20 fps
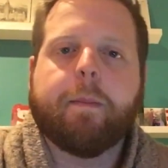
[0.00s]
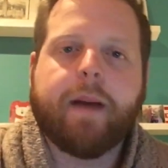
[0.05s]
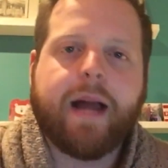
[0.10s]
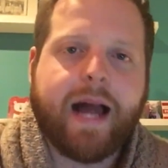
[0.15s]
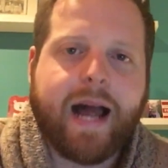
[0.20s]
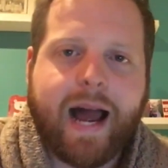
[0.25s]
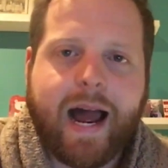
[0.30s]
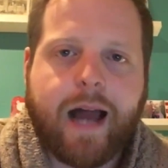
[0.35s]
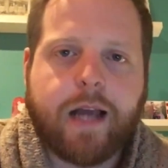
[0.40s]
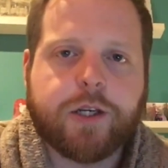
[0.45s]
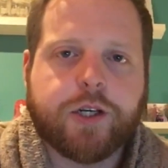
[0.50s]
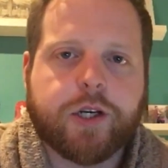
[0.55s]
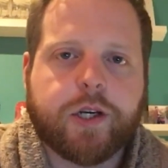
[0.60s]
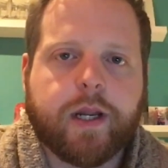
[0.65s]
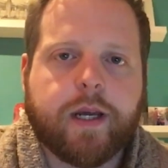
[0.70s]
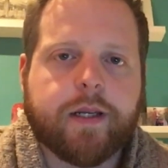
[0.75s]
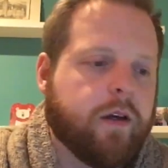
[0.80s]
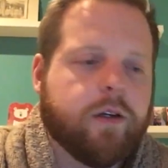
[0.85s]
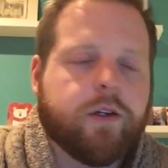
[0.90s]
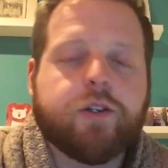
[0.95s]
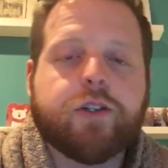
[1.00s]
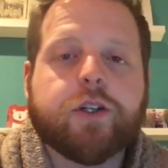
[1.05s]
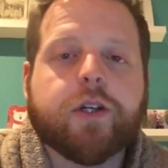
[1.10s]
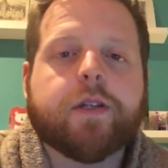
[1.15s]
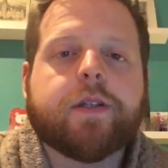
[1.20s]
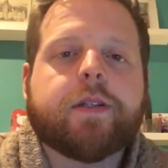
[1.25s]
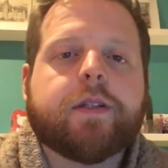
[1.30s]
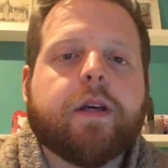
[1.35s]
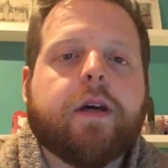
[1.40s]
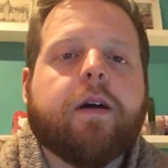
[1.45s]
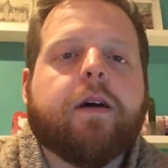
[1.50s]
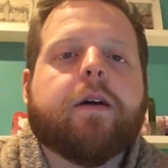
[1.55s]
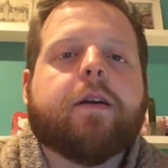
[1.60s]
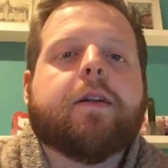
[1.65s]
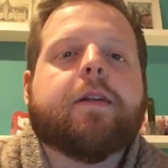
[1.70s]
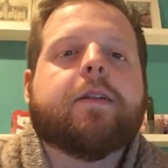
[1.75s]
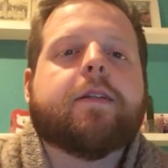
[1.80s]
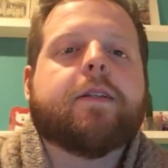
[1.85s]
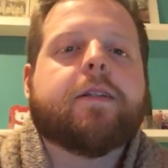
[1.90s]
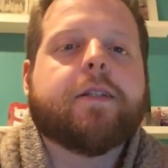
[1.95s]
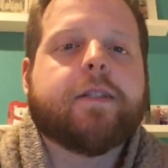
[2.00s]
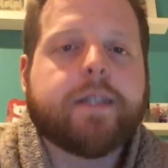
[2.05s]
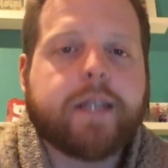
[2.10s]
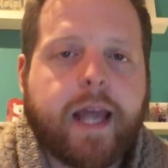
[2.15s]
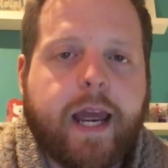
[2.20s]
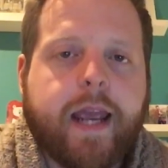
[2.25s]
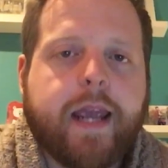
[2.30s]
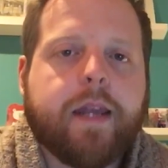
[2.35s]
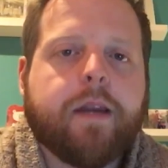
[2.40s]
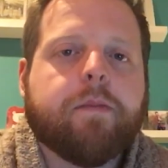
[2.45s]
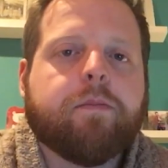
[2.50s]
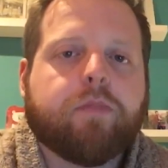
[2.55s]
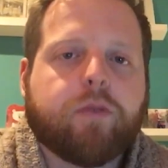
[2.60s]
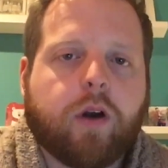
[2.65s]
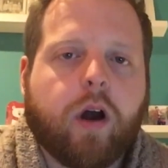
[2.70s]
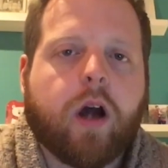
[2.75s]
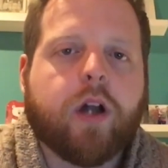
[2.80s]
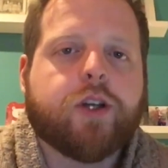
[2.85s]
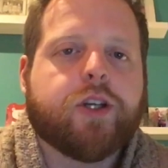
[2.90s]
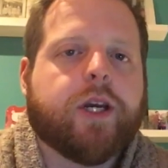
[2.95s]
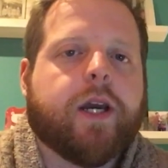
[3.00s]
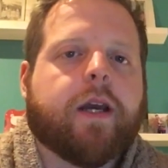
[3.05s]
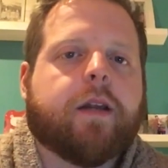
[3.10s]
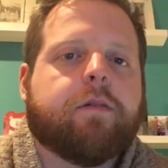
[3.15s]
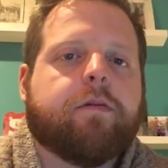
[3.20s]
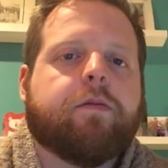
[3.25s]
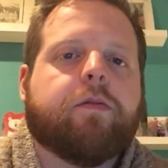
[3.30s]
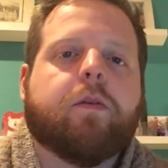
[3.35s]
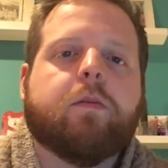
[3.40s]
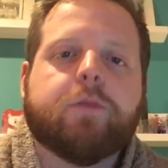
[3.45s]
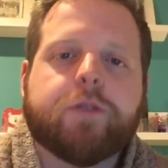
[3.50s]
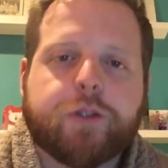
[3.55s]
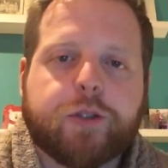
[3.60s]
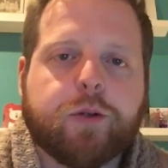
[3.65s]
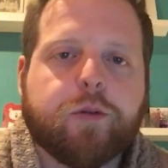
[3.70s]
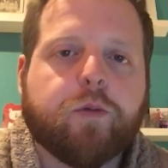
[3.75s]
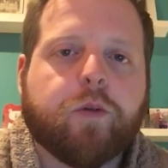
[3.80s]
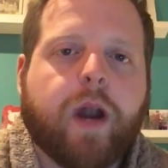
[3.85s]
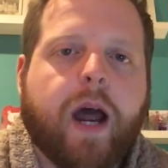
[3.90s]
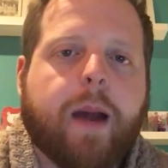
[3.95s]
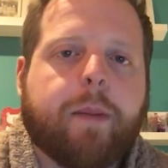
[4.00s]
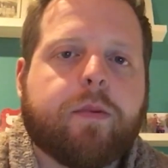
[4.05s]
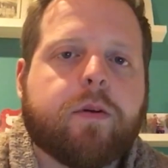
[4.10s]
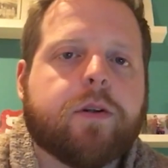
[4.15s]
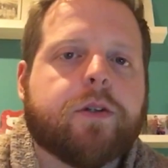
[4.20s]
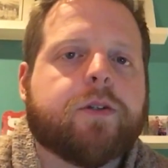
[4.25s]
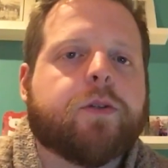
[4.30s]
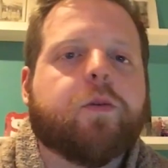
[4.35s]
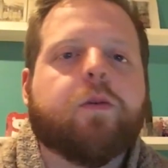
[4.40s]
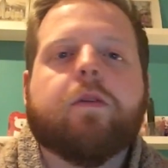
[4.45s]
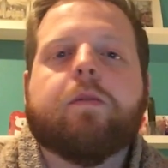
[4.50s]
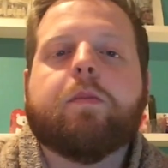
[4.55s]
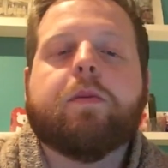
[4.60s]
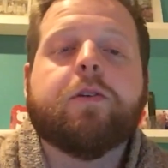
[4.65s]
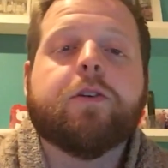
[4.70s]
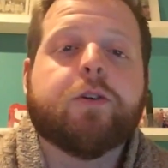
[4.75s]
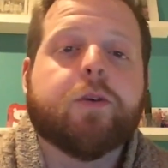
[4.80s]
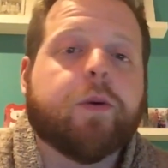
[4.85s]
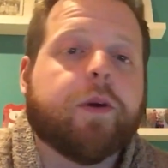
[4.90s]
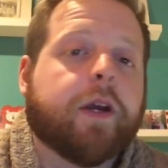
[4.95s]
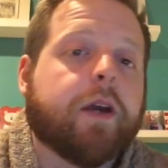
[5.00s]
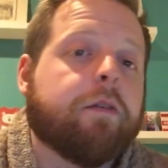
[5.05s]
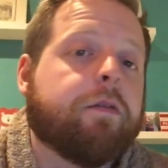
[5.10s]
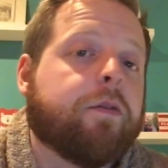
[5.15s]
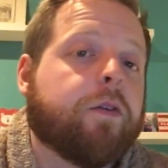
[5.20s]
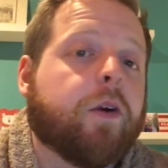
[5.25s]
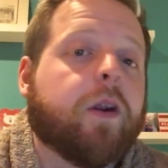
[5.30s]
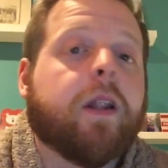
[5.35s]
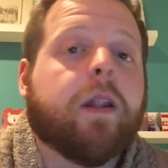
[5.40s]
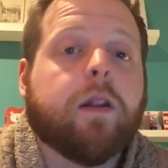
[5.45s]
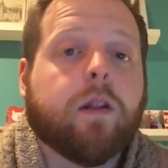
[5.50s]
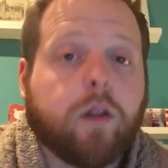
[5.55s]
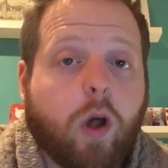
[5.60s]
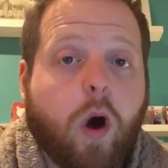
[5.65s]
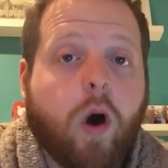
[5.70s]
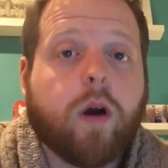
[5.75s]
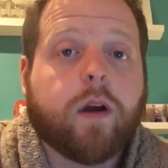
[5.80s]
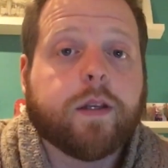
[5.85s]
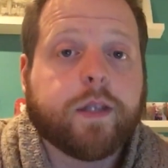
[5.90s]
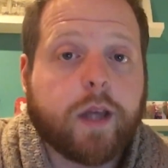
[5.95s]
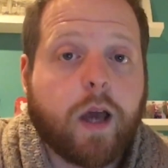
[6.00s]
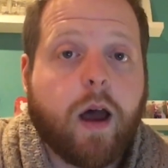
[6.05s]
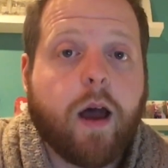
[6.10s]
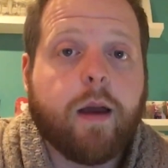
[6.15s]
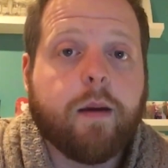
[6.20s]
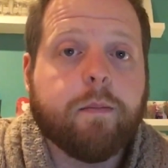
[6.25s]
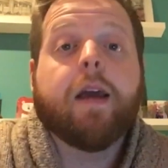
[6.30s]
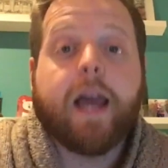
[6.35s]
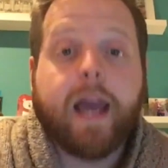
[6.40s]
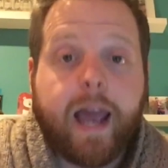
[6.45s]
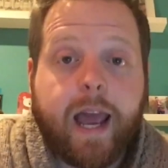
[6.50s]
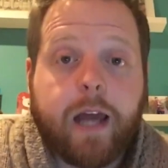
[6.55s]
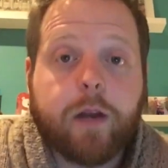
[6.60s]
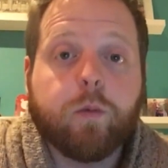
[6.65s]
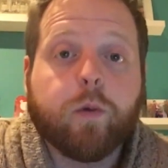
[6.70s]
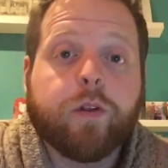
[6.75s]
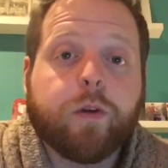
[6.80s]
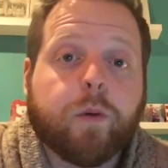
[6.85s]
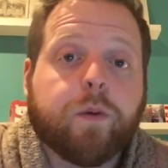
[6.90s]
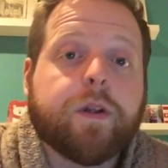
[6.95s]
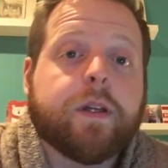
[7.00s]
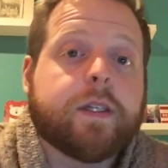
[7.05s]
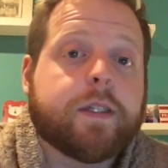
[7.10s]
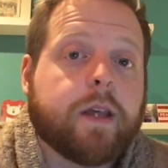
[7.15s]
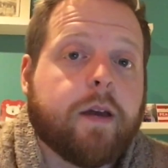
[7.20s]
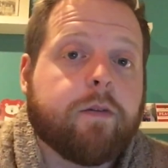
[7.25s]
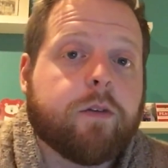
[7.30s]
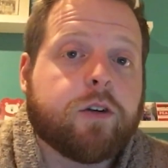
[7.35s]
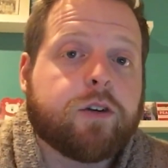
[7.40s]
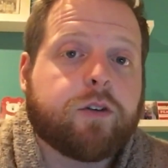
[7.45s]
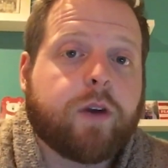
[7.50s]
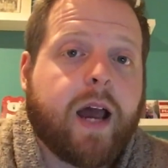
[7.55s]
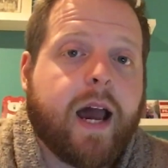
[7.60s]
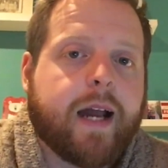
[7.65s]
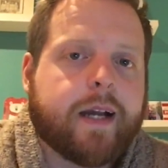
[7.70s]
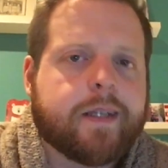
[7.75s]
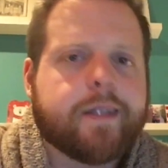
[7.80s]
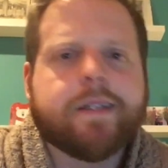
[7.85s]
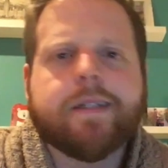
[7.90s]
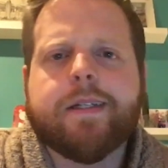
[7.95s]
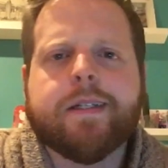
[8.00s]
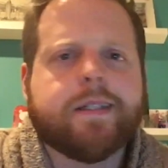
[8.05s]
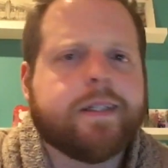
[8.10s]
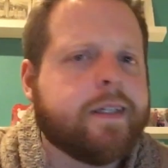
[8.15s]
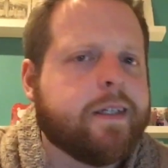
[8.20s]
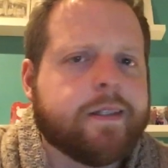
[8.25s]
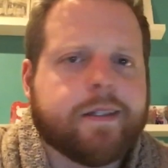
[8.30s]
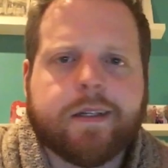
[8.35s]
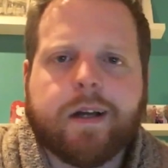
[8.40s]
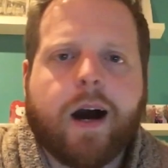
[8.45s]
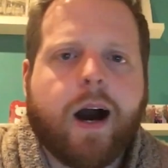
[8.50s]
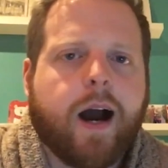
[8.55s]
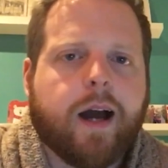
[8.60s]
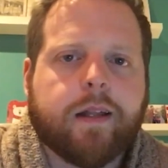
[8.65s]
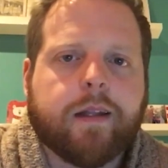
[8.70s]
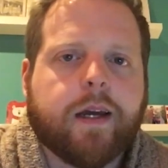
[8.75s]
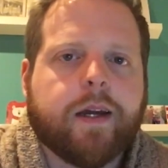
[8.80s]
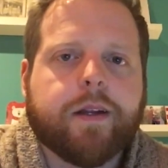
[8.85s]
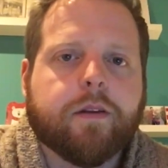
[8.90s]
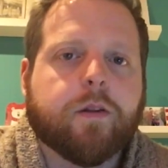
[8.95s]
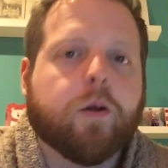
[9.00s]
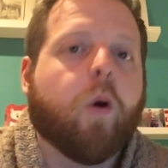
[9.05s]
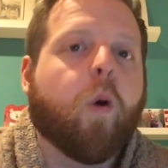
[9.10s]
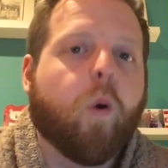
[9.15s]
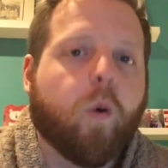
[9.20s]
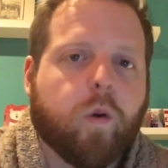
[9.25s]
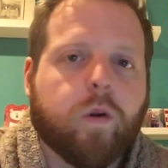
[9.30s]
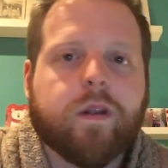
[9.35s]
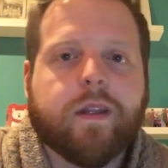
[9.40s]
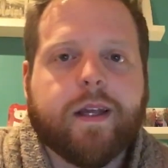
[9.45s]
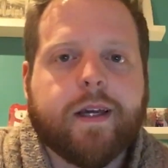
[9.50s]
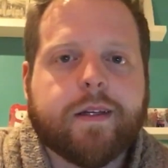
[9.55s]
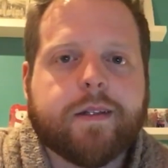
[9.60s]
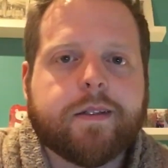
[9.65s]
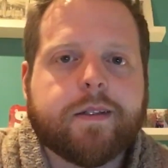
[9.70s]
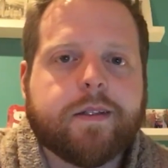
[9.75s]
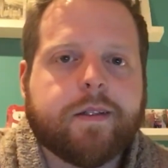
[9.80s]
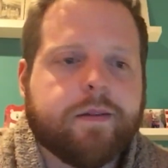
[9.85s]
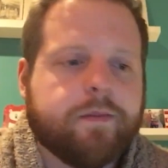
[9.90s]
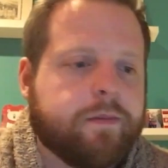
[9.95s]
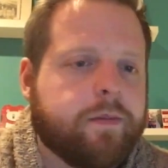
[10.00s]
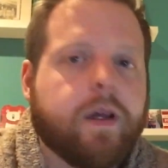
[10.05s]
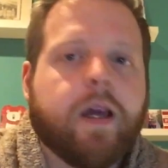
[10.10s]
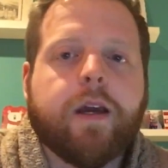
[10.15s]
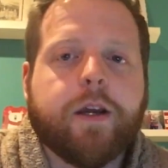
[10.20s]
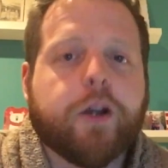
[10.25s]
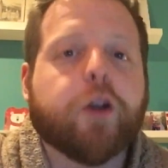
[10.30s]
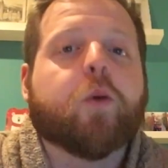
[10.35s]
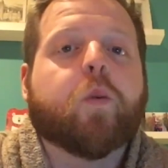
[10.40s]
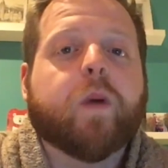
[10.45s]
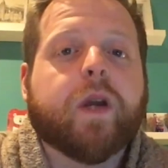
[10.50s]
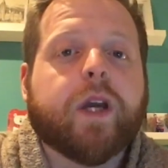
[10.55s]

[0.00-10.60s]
passionate, just an insane project from 2 rappers who have been doing it for a long time. And with only 7 tracks, it's easy to highlight the whole list. Here we